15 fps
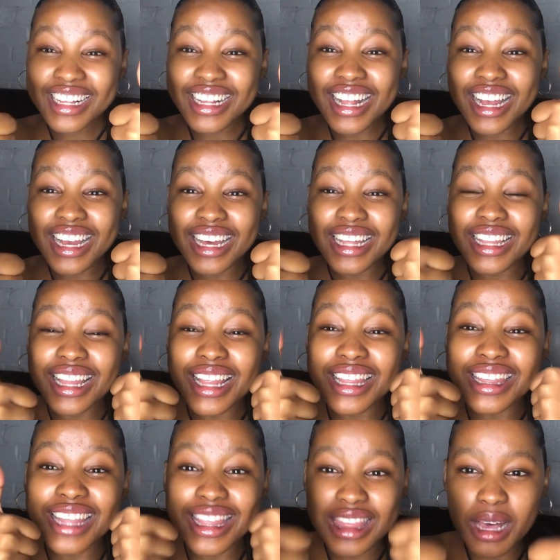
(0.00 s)
Click
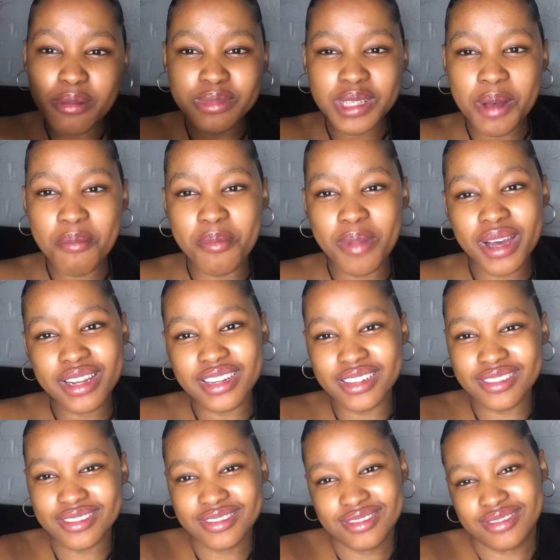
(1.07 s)
the thumbs up
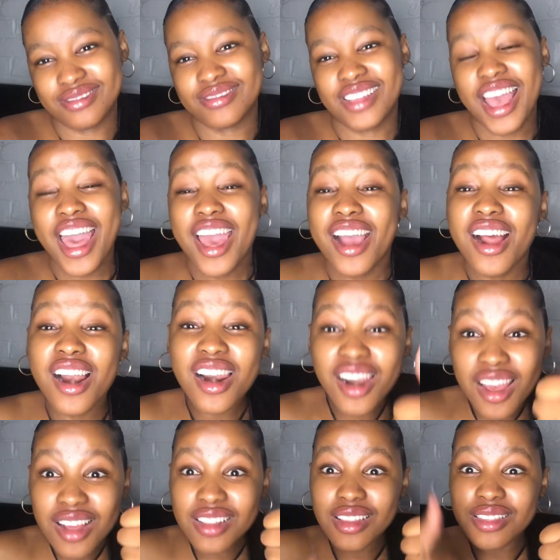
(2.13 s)
button.
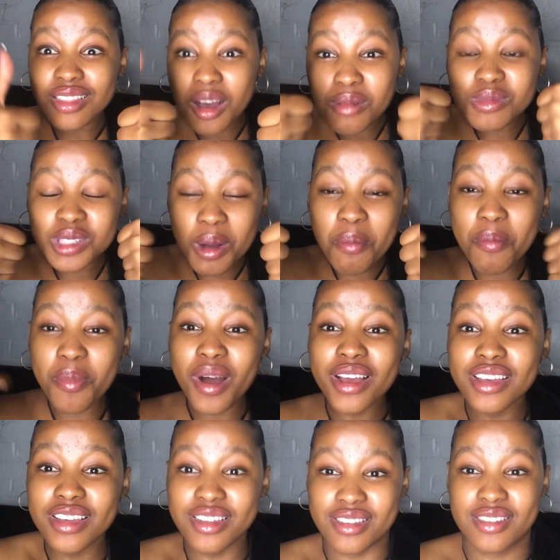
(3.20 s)
Click the thumbs up
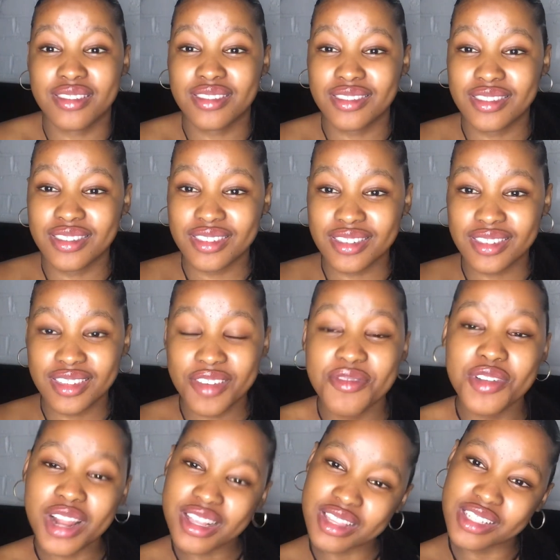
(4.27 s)
button.
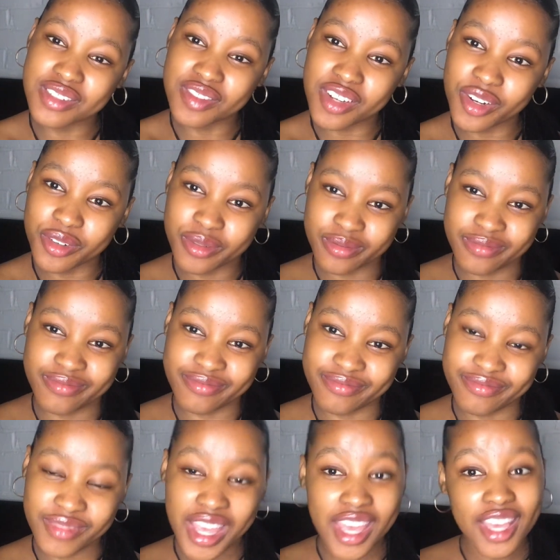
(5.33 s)
If you like this video,
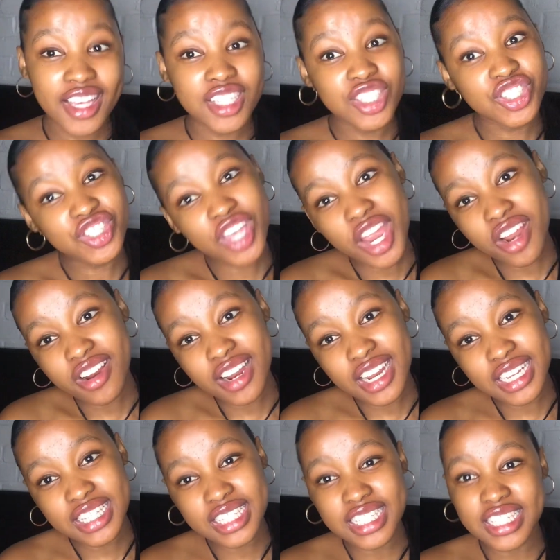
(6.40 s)
share
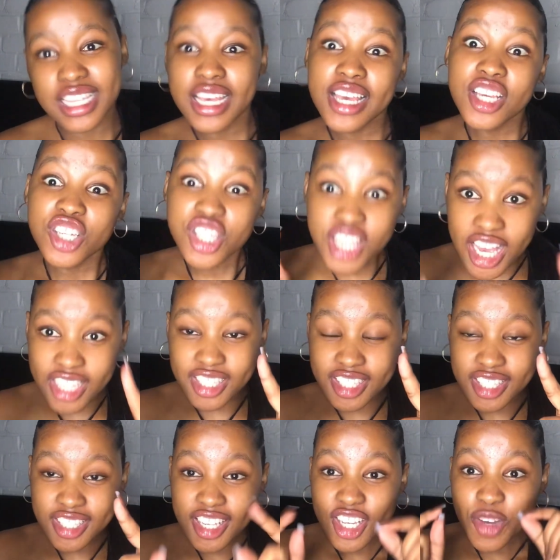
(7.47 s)
it.
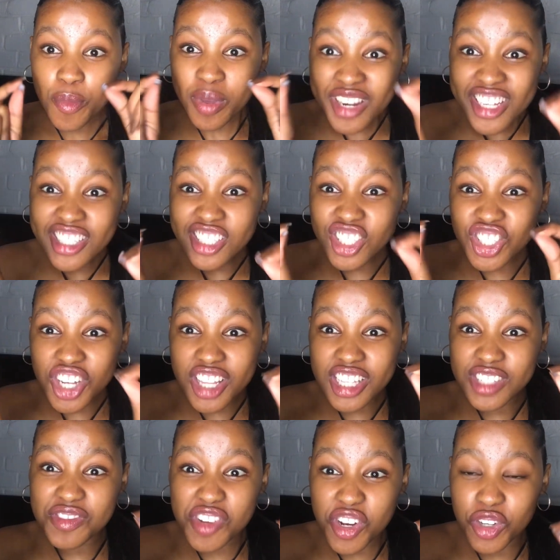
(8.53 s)
Yes. Please share
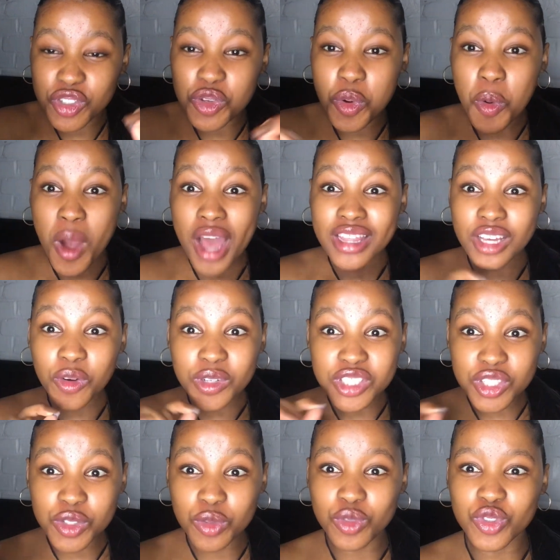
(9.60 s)
this video so the
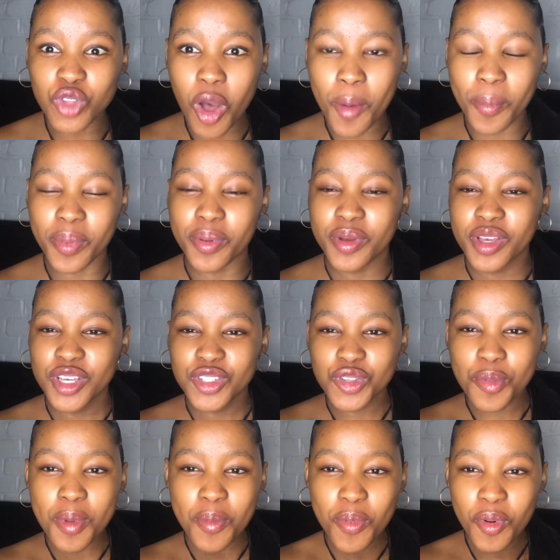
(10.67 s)
questions will stop.
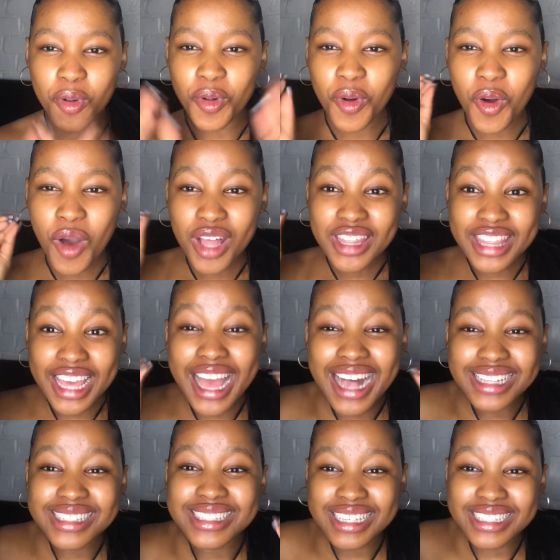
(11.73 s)
So people, their
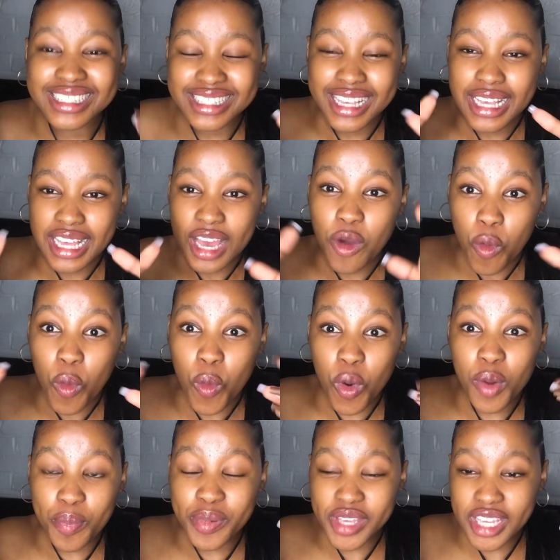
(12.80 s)
answers
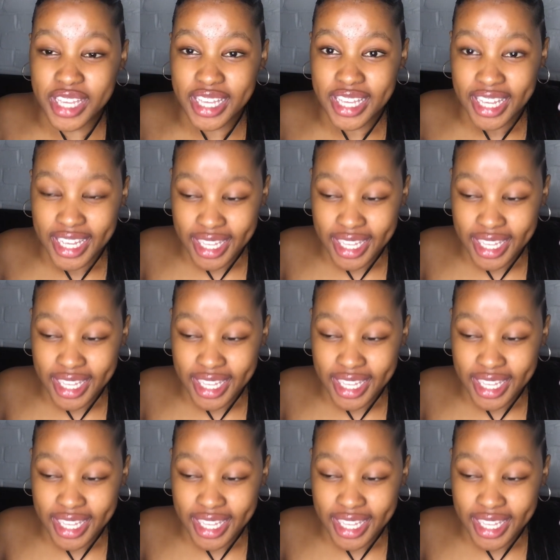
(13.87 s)
will be